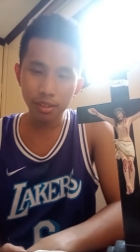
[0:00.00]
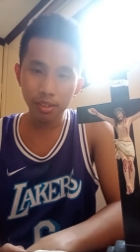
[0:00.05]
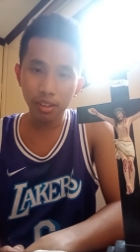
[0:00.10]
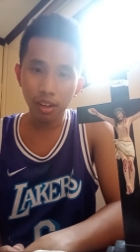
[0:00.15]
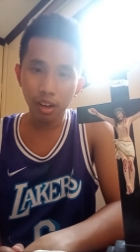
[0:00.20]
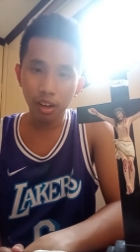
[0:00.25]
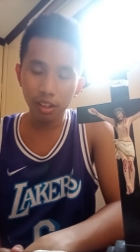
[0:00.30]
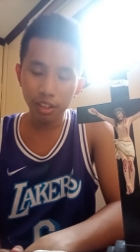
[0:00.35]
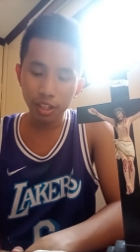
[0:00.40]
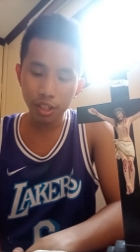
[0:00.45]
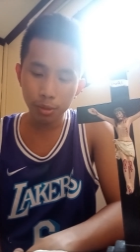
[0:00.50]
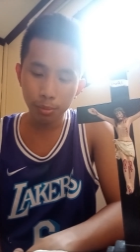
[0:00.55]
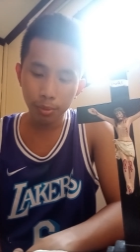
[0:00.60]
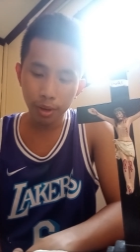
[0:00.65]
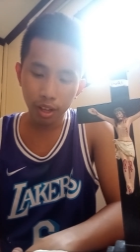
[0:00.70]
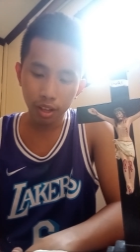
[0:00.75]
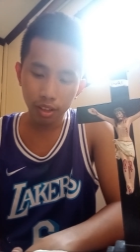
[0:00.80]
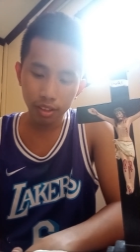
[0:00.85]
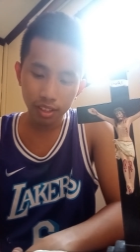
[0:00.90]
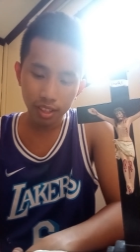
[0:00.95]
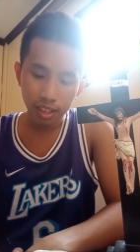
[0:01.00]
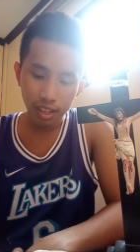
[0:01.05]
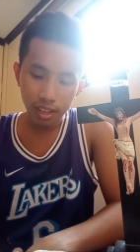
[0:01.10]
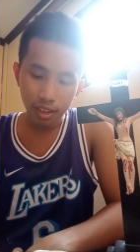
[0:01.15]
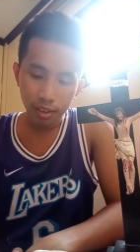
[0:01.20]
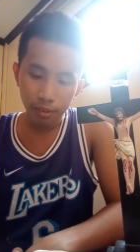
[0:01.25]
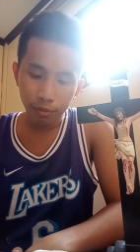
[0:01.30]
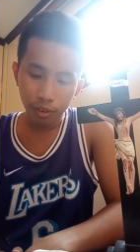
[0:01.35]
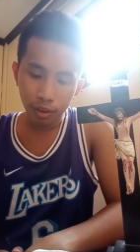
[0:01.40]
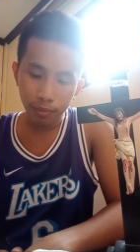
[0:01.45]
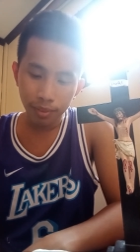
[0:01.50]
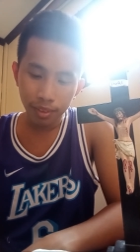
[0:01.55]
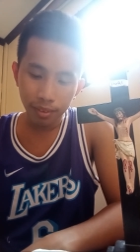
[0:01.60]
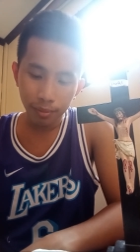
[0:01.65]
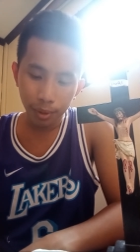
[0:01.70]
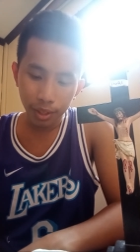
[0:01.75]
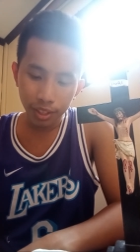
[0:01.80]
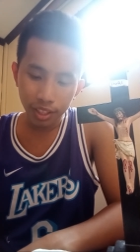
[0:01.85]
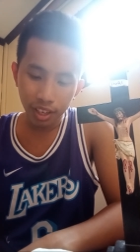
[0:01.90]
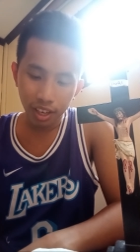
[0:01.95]
all his wealth from
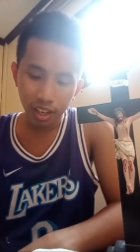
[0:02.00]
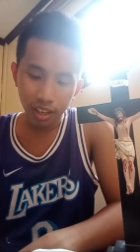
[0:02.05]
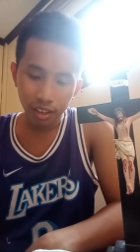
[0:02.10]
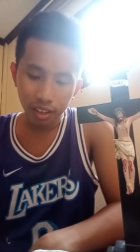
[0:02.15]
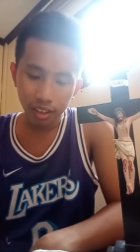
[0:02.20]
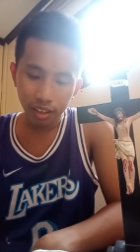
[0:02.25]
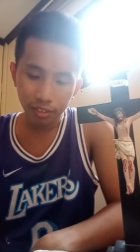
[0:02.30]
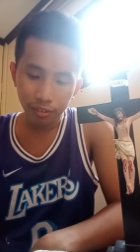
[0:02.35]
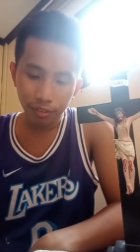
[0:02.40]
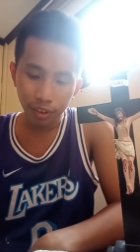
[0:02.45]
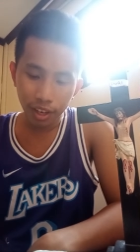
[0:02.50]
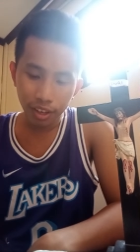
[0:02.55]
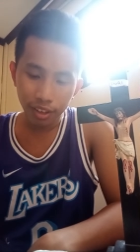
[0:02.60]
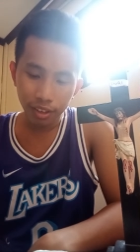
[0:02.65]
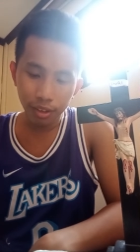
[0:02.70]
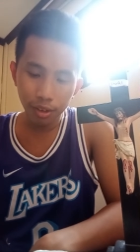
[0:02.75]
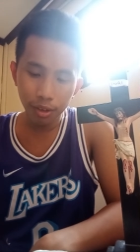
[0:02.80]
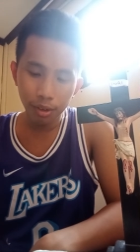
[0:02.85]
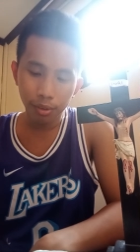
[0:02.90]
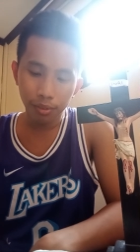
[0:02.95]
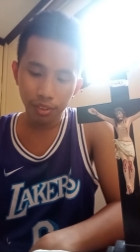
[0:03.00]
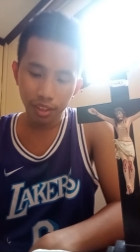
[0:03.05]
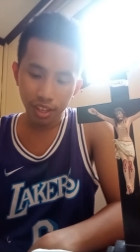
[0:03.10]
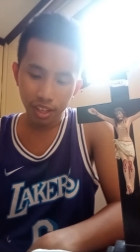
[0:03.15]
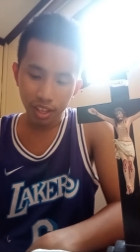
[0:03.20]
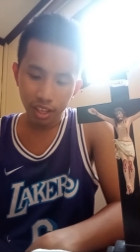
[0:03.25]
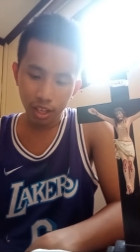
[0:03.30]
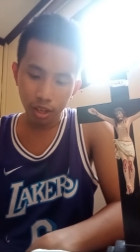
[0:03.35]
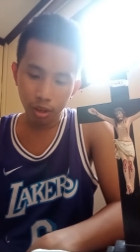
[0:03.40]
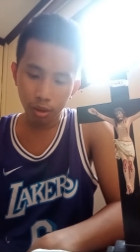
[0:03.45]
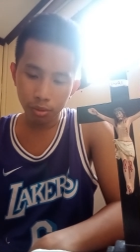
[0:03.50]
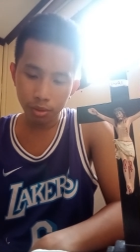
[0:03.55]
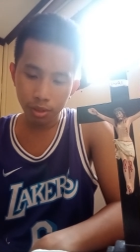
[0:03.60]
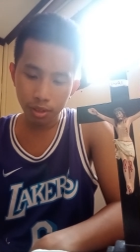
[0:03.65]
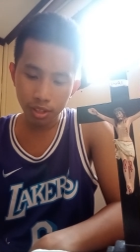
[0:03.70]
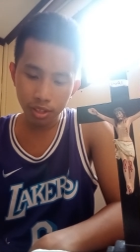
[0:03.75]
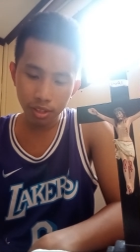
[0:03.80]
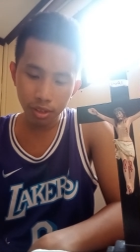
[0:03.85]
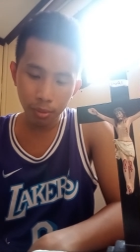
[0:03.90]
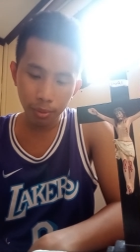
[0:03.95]
what our father owned. He also
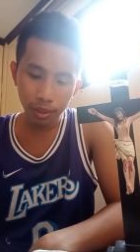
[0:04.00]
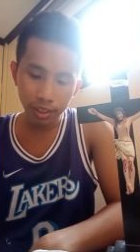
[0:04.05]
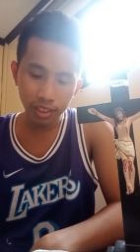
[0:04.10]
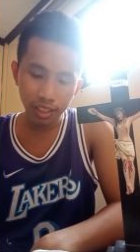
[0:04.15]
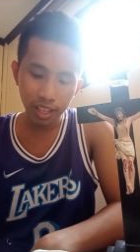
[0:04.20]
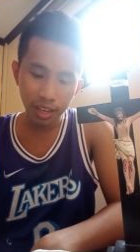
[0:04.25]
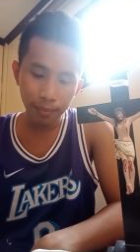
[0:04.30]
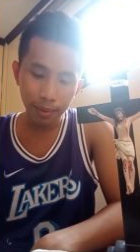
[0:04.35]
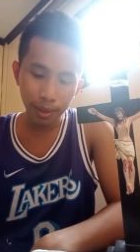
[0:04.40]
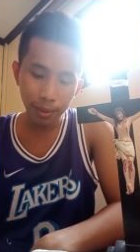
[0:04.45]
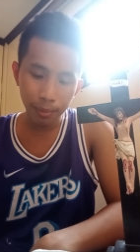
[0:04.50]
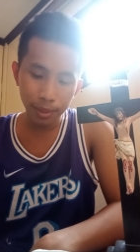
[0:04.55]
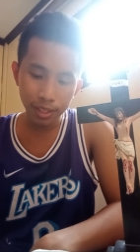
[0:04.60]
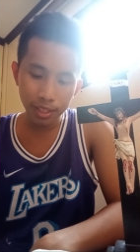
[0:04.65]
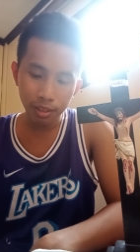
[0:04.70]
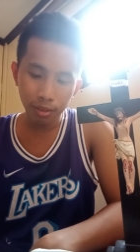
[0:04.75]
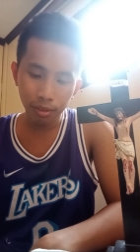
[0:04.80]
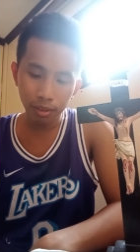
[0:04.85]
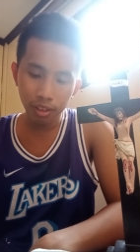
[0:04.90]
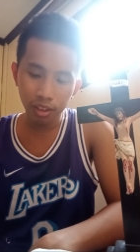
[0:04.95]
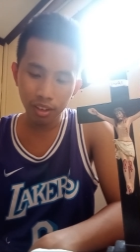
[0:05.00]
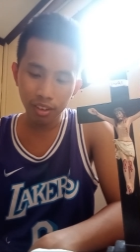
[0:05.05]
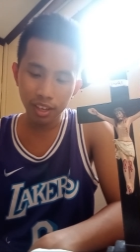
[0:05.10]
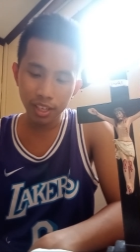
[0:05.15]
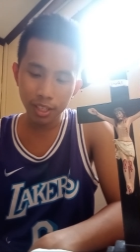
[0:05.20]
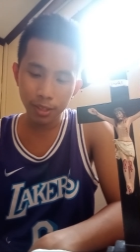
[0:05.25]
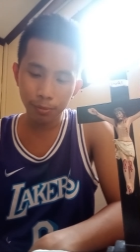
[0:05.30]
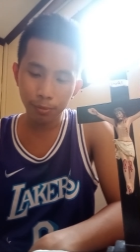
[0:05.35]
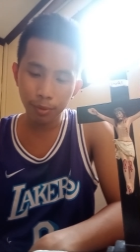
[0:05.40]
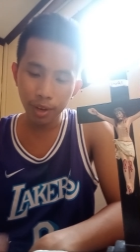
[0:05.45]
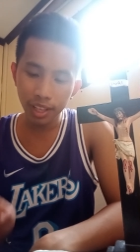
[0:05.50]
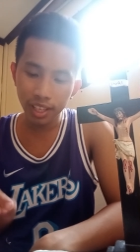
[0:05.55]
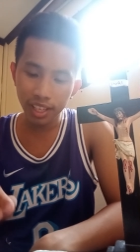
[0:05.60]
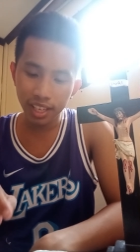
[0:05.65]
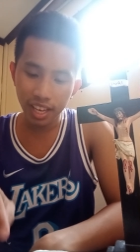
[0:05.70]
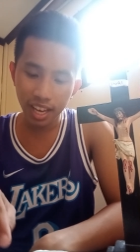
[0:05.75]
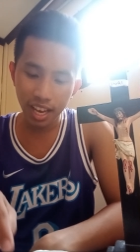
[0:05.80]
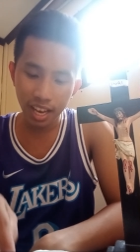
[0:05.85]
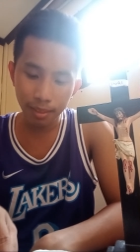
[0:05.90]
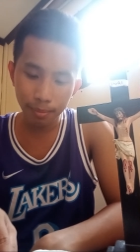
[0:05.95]
saw what Laban was no longer as friendly
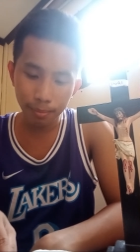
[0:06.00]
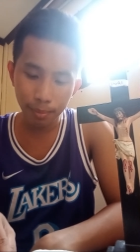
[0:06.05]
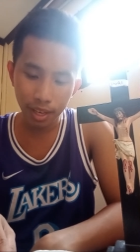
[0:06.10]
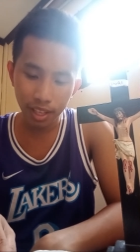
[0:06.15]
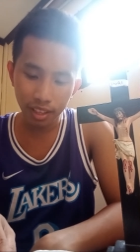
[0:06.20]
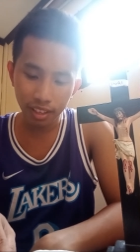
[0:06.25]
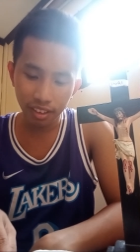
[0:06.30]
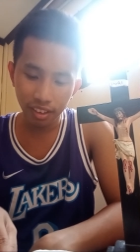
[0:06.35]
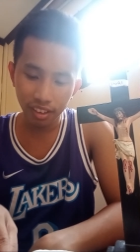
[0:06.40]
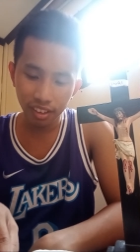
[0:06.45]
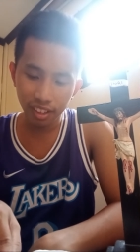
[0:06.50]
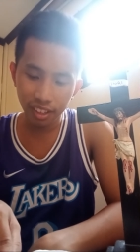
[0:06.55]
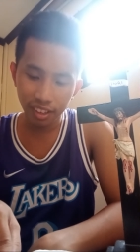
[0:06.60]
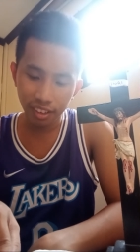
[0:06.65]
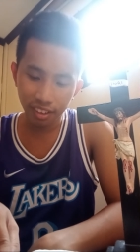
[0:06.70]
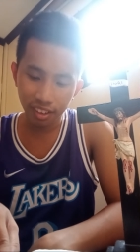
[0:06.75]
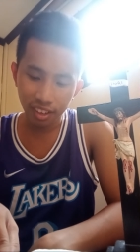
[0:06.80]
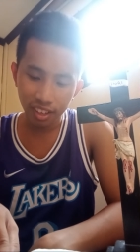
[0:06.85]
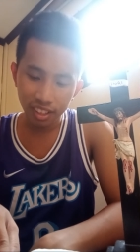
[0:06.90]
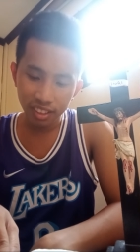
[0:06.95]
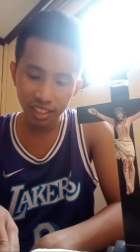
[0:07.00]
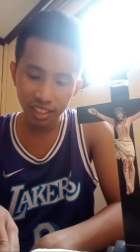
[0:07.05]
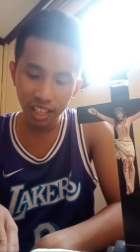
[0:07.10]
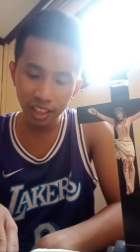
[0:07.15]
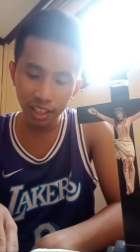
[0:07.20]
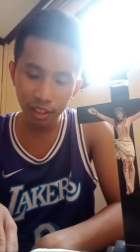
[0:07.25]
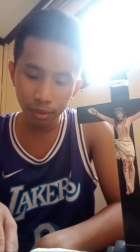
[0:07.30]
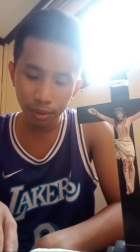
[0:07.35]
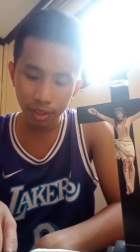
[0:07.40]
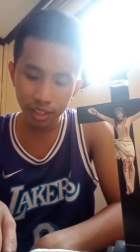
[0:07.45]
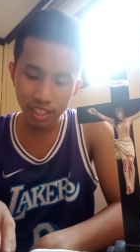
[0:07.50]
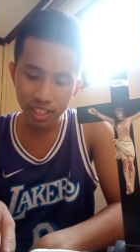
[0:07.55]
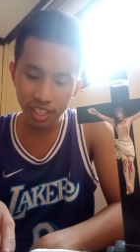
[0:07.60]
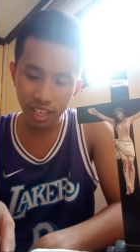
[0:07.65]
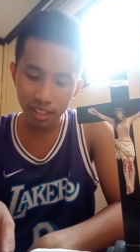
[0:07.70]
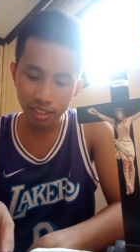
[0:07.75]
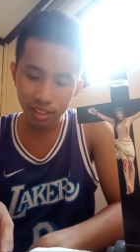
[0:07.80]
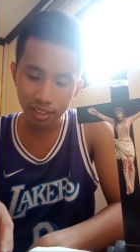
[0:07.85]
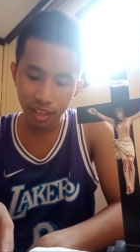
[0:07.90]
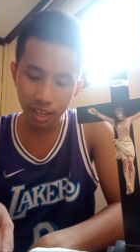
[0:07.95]
he had been earlier. Then the Lord
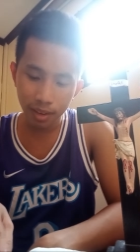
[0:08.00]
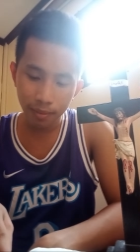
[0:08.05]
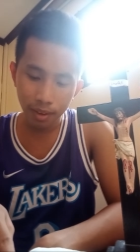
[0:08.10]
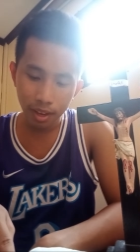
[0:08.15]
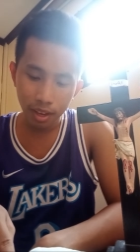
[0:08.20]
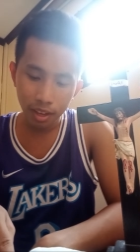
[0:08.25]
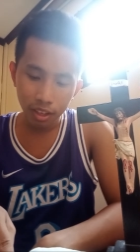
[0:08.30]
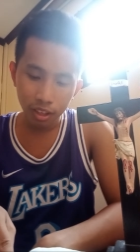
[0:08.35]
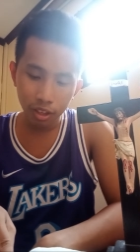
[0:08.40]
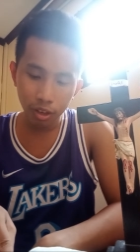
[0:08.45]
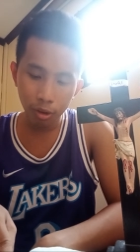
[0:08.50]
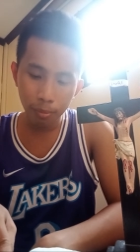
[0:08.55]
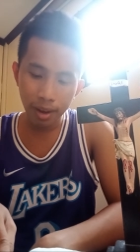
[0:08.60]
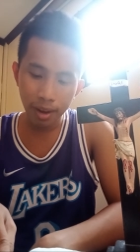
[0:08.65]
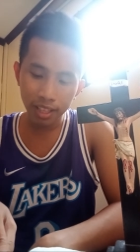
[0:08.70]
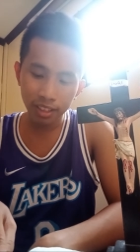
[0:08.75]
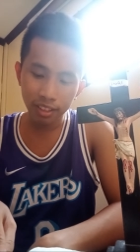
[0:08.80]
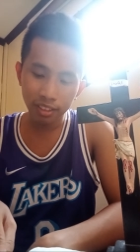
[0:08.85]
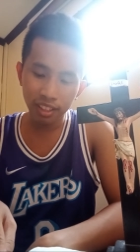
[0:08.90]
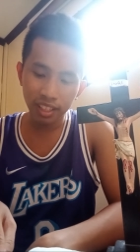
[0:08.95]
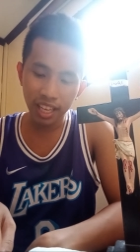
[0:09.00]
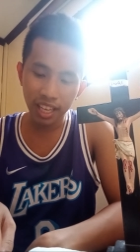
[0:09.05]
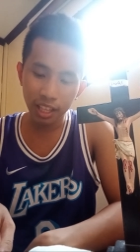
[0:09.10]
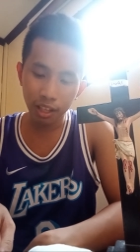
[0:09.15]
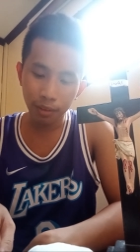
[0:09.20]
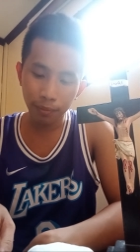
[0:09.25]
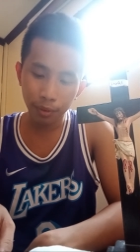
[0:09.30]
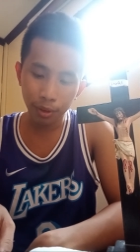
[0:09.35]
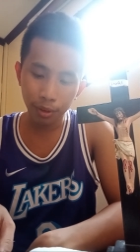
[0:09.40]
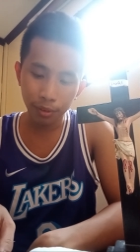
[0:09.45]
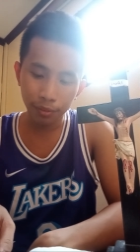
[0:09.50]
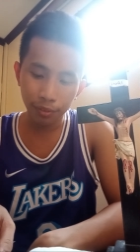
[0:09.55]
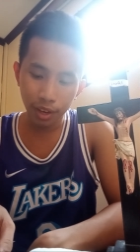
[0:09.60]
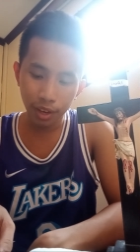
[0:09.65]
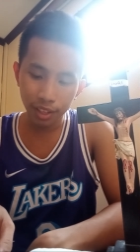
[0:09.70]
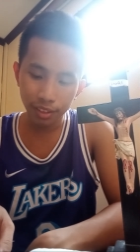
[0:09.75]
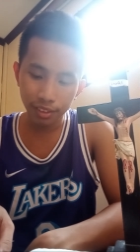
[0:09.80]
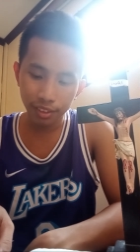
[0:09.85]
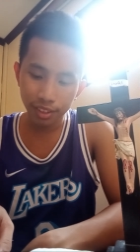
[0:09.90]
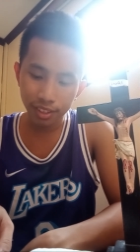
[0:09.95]
said to him, go back to the land of your
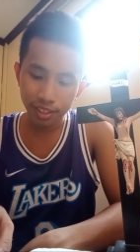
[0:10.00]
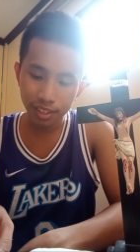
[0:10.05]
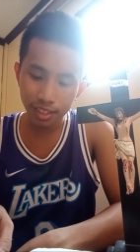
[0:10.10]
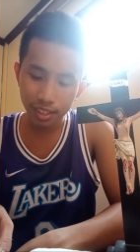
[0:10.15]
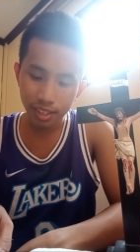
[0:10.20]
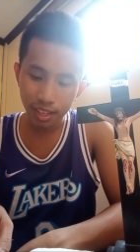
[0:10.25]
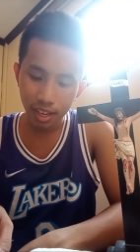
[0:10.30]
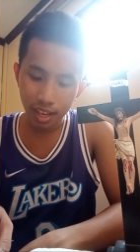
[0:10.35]
fathers,